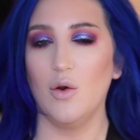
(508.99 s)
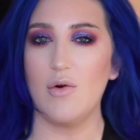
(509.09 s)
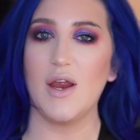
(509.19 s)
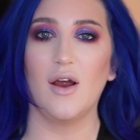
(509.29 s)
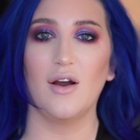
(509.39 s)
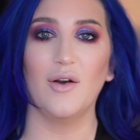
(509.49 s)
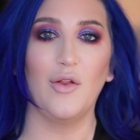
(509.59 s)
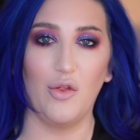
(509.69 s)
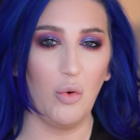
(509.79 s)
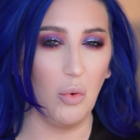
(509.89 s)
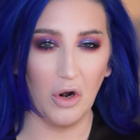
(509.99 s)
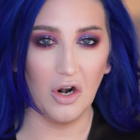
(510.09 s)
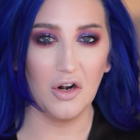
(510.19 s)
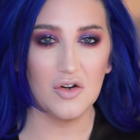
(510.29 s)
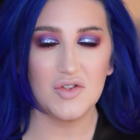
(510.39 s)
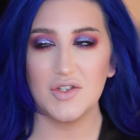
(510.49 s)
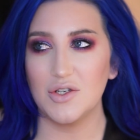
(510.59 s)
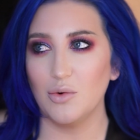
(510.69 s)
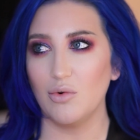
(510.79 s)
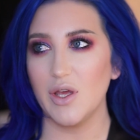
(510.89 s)
we are the
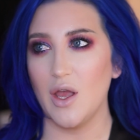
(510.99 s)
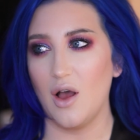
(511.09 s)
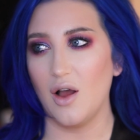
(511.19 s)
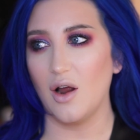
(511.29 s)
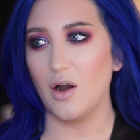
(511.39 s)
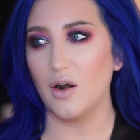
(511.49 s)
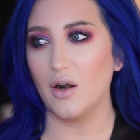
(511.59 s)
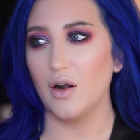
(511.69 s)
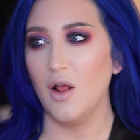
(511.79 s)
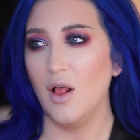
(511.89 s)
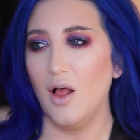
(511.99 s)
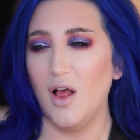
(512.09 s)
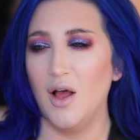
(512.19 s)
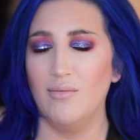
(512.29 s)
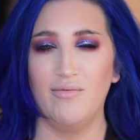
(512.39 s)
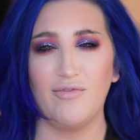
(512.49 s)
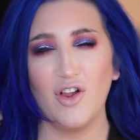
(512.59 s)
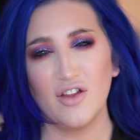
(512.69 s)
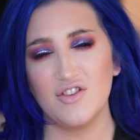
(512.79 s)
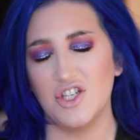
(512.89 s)
worst, we are um,
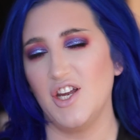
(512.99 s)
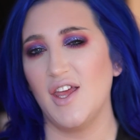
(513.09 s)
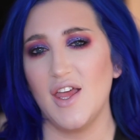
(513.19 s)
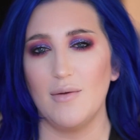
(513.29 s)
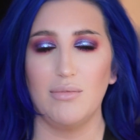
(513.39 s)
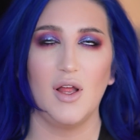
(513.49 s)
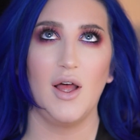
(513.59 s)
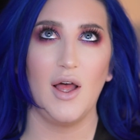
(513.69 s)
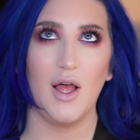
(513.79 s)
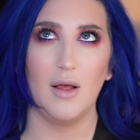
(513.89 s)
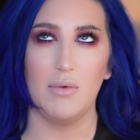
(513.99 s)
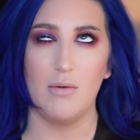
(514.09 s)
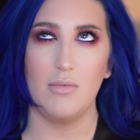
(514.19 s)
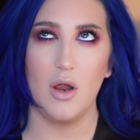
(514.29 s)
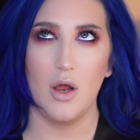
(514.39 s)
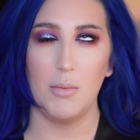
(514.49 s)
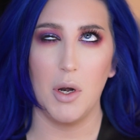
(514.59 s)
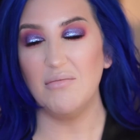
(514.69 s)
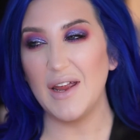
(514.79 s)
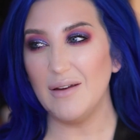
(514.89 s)
full of shit, blah, blah,
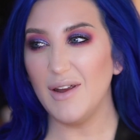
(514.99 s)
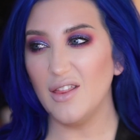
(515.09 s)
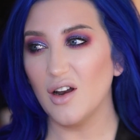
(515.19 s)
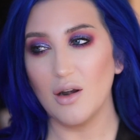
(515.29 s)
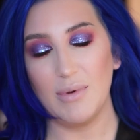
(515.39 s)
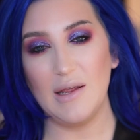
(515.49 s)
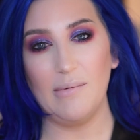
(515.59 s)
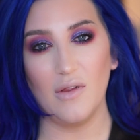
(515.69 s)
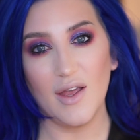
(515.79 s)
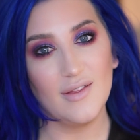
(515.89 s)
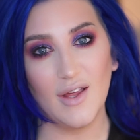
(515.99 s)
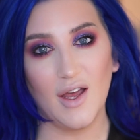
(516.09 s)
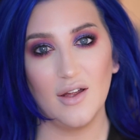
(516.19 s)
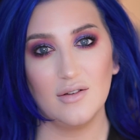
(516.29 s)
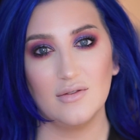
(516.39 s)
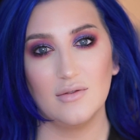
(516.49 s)
blah, blah. Maybe there are people like that,